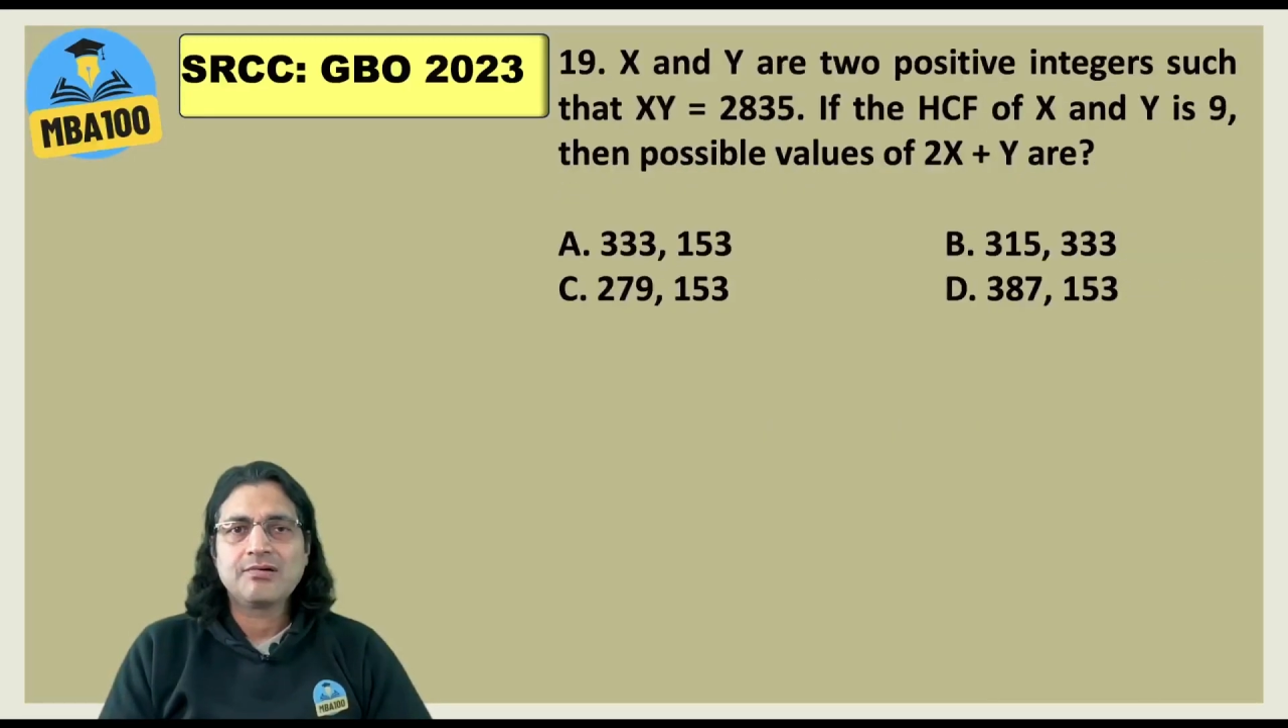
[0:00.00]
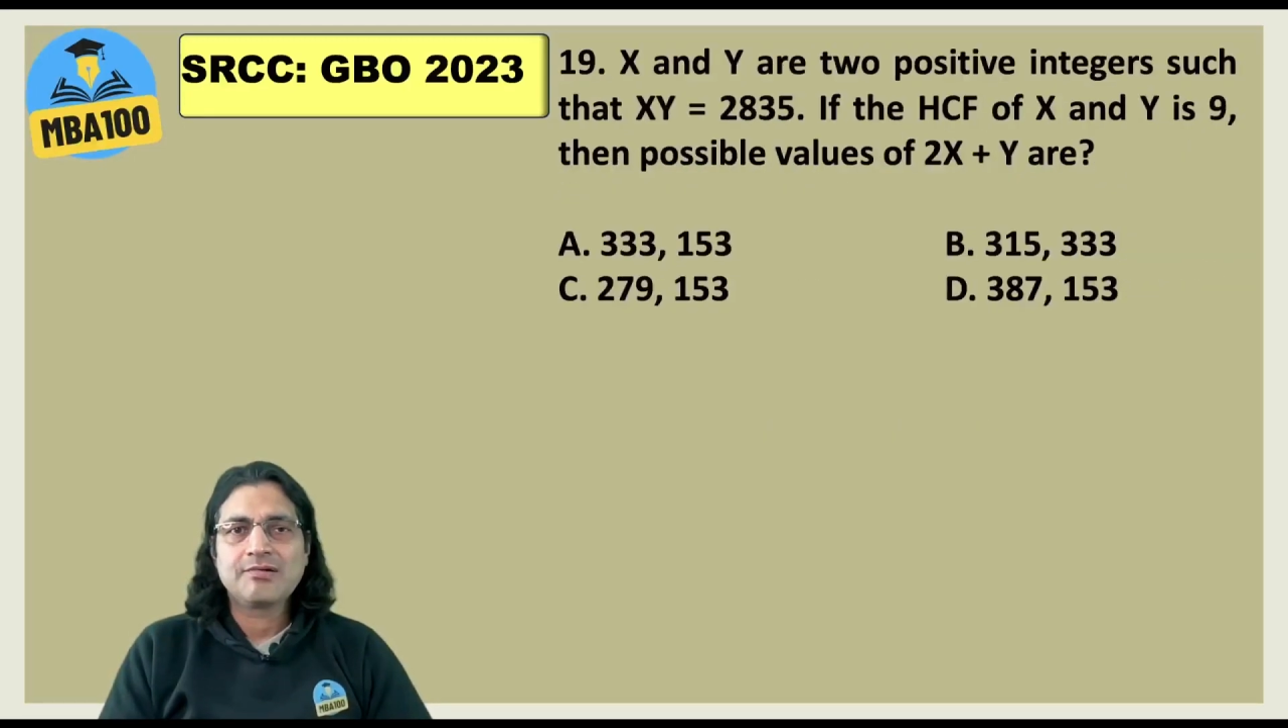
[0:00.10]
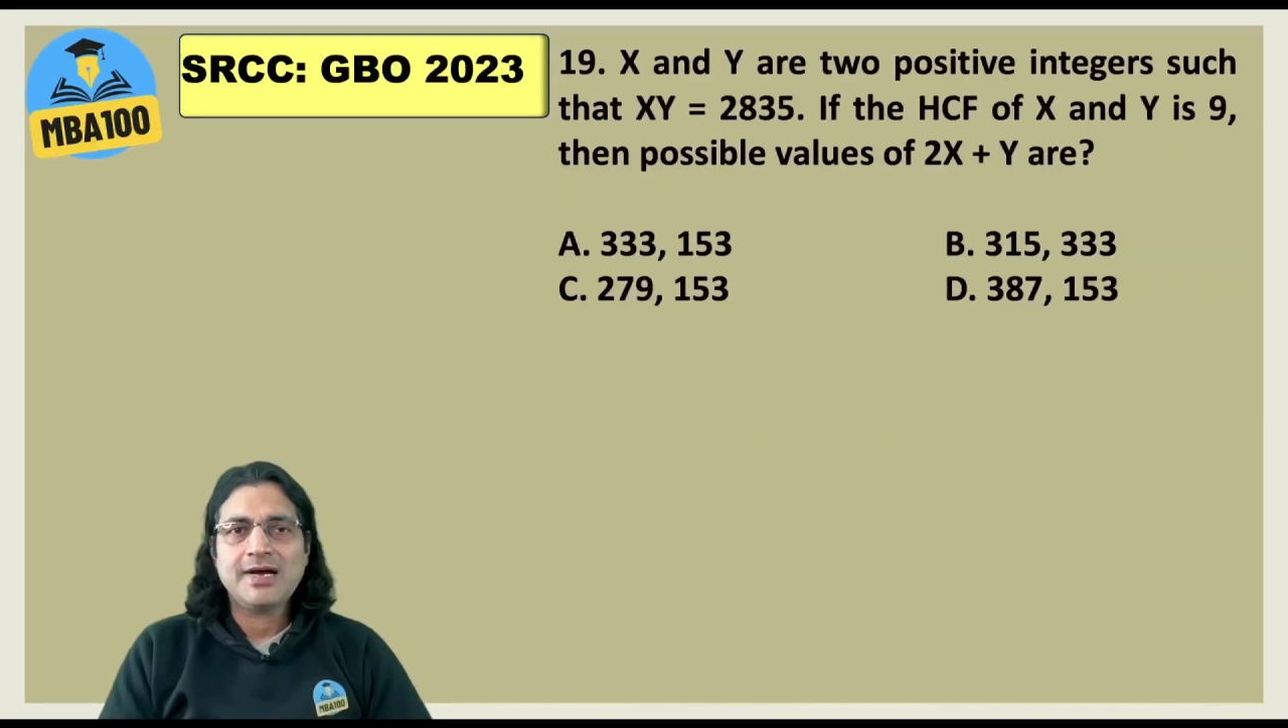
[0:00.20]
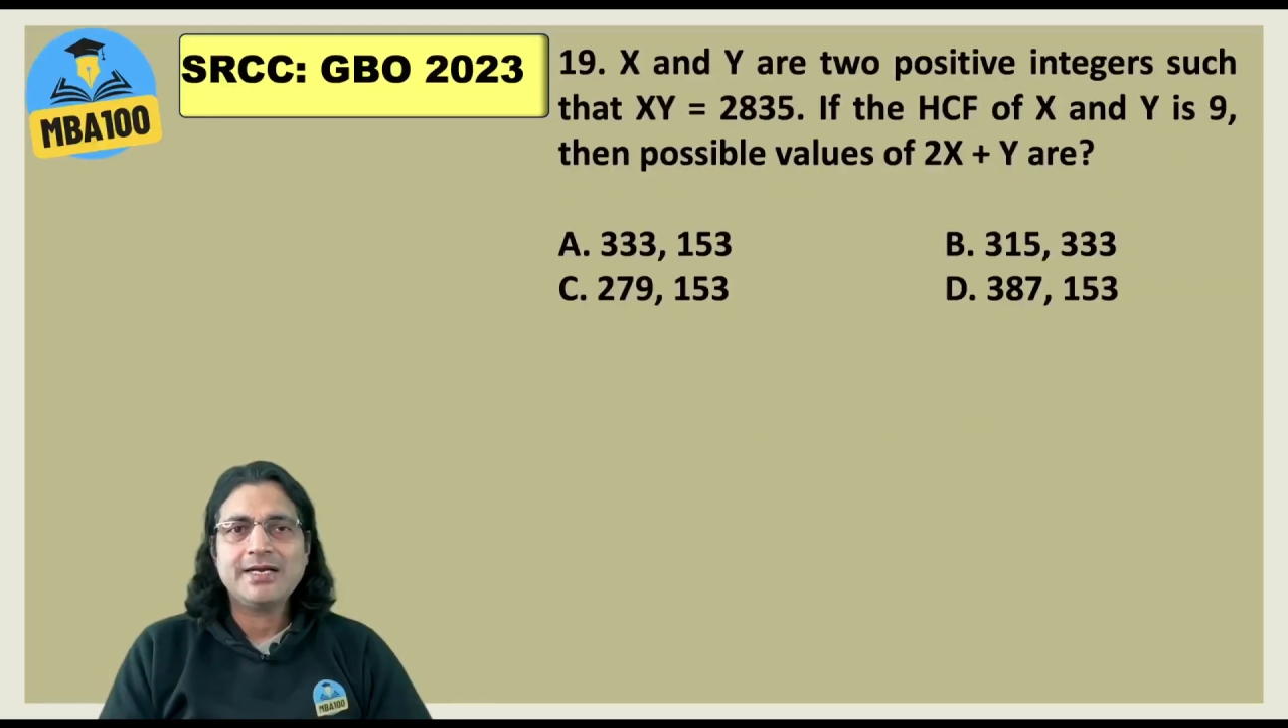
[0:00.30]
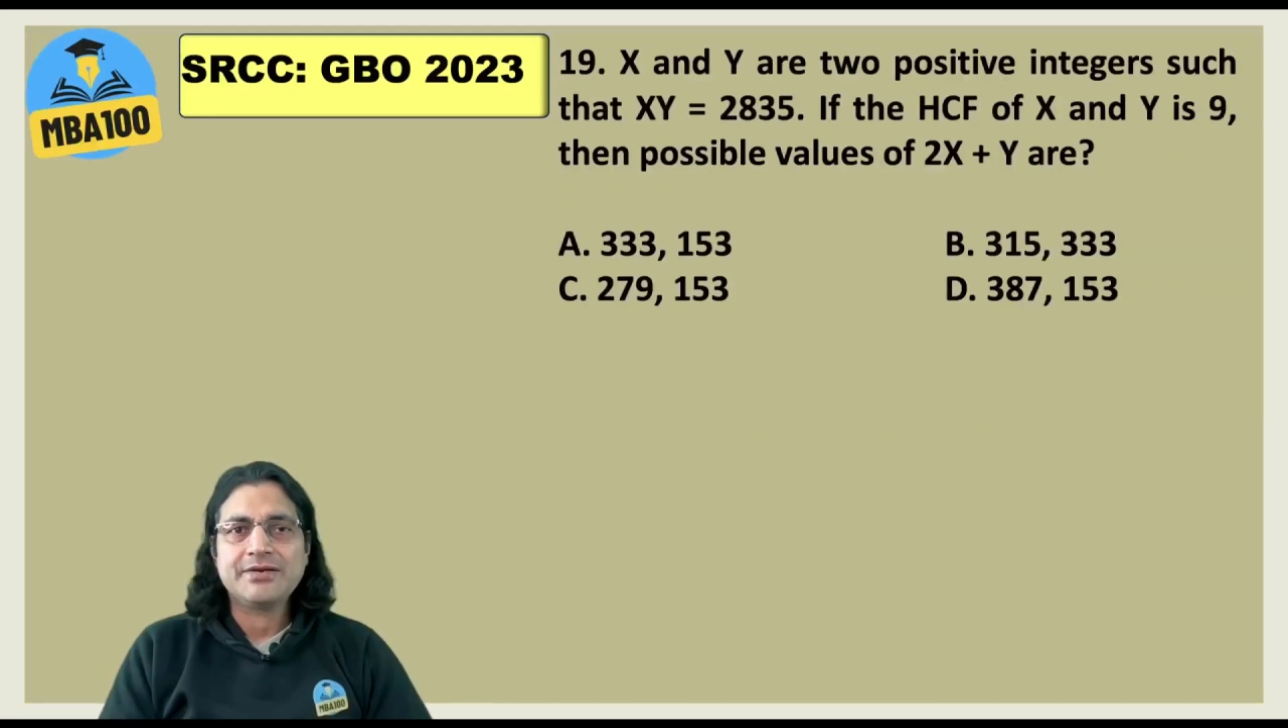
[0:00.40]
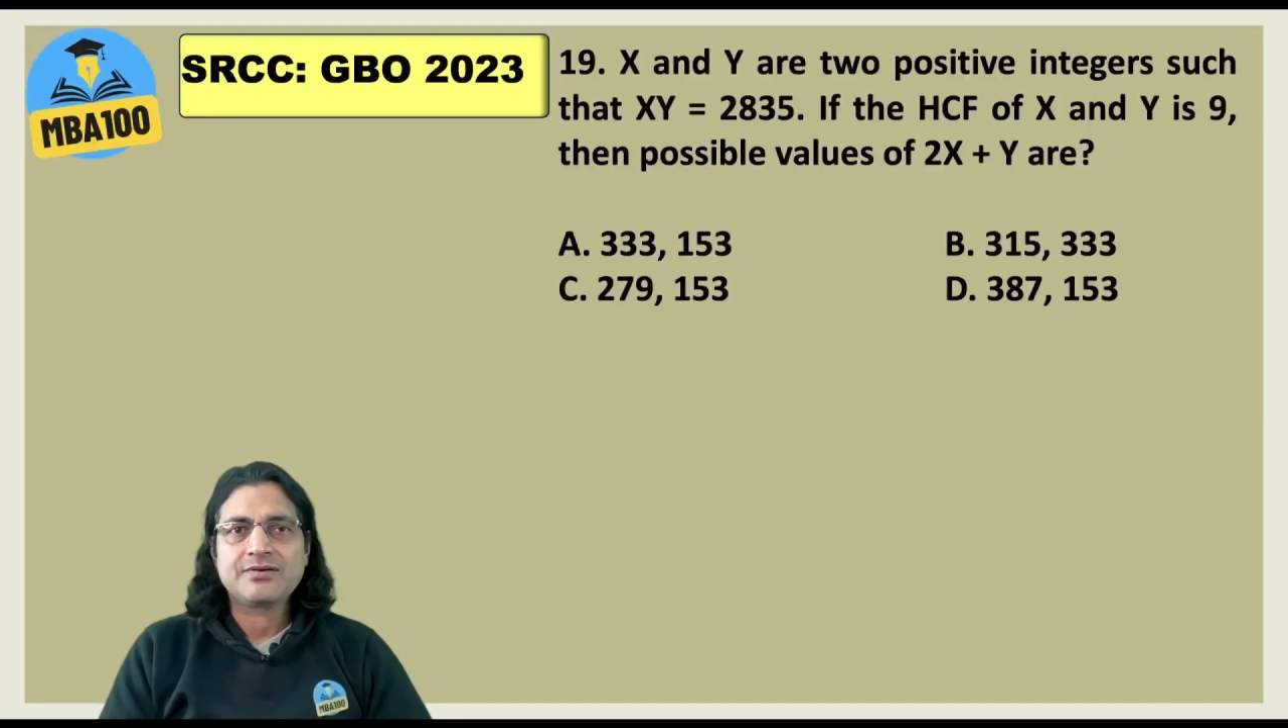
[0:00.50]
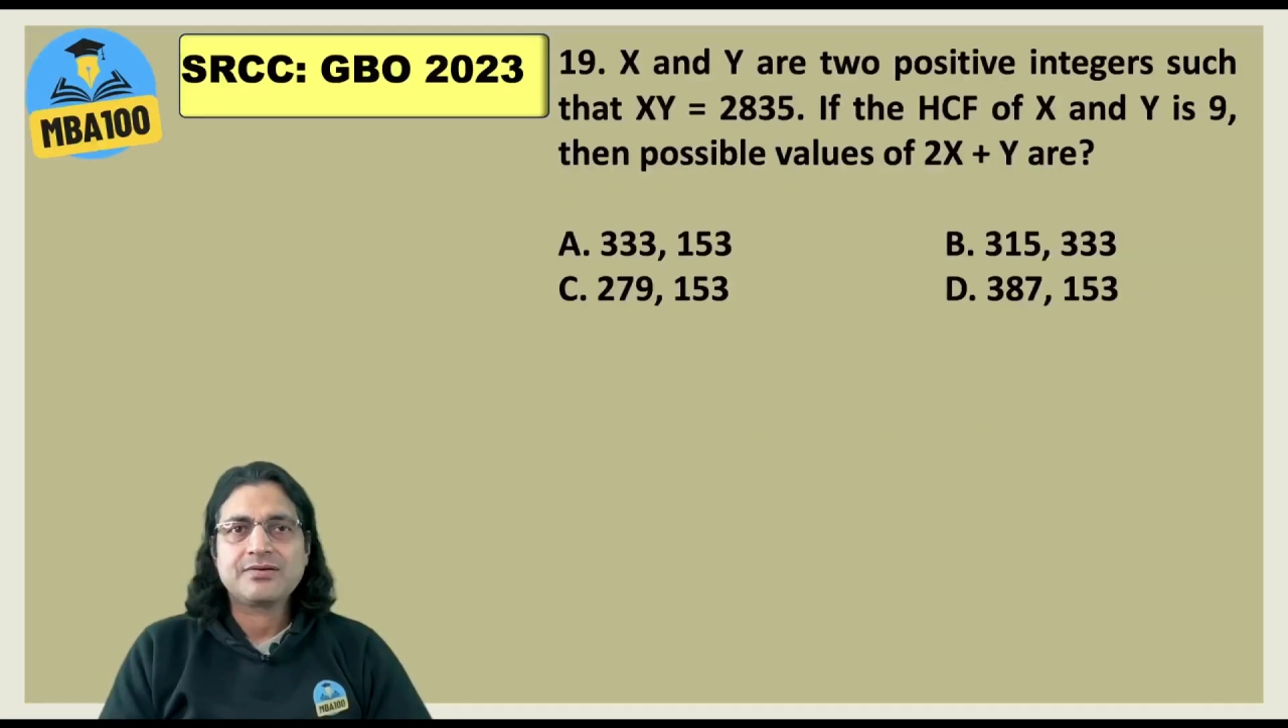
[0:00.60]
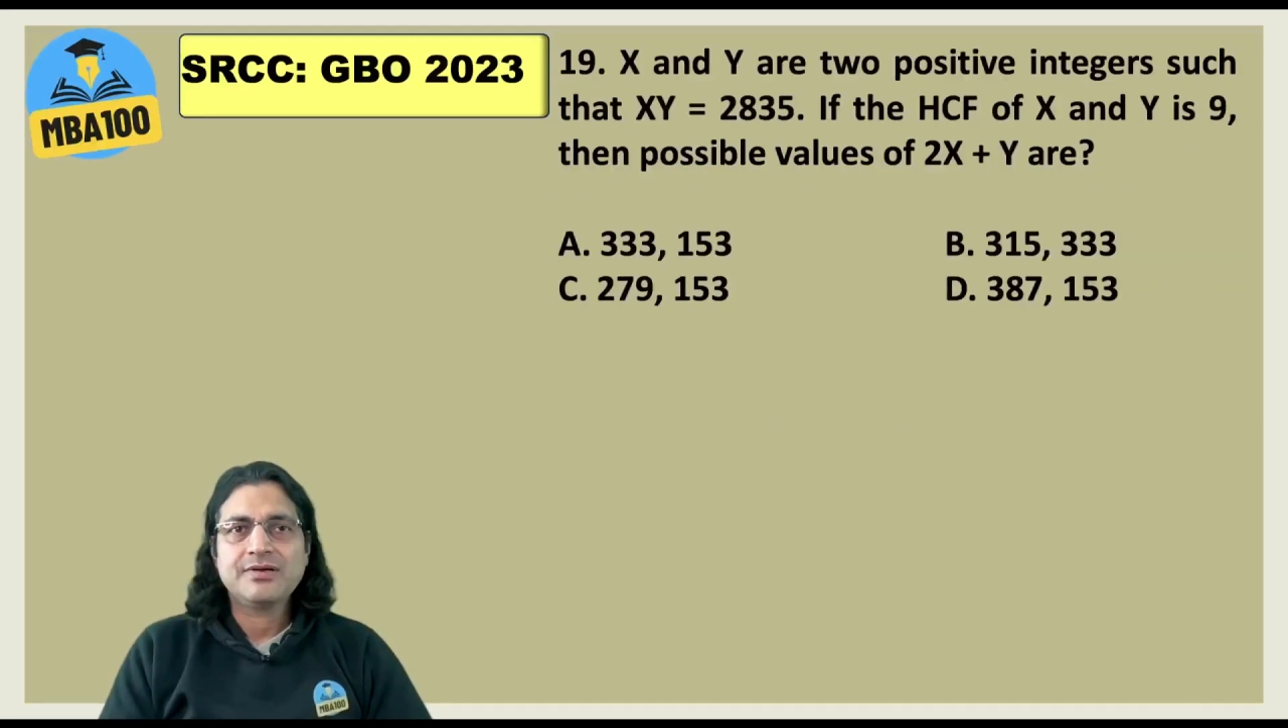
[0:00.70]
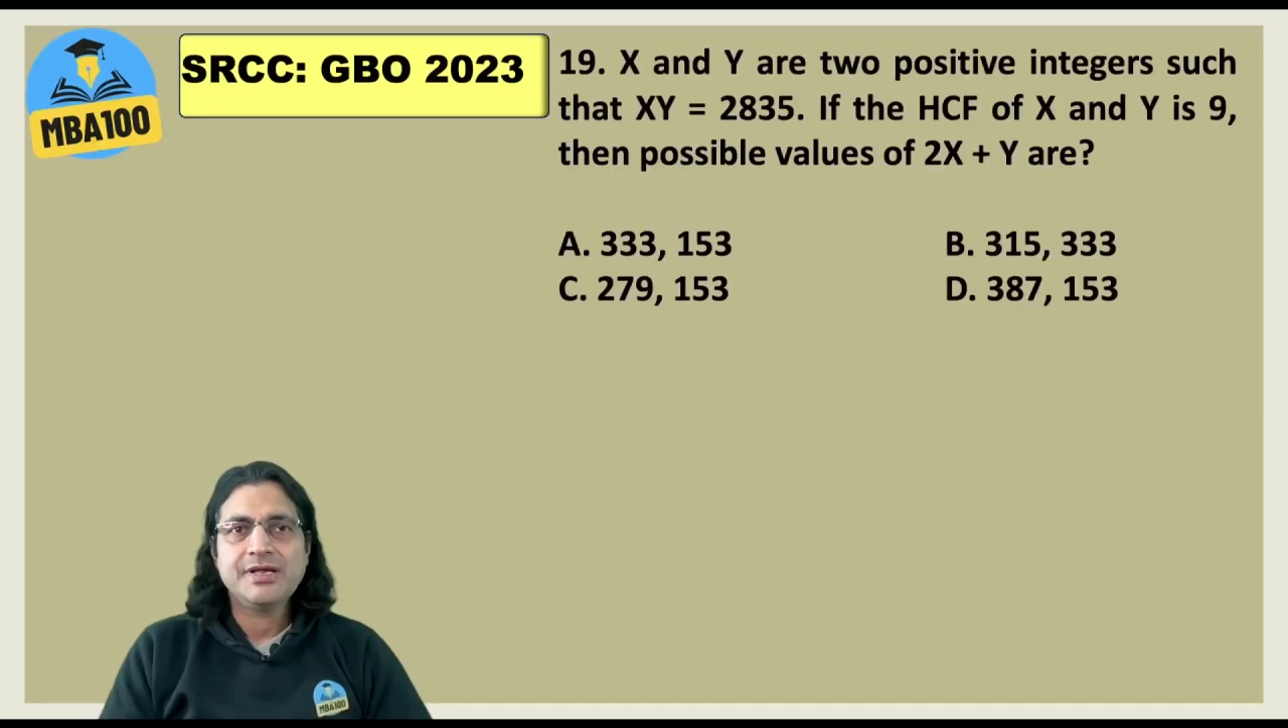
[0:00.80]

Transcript: right.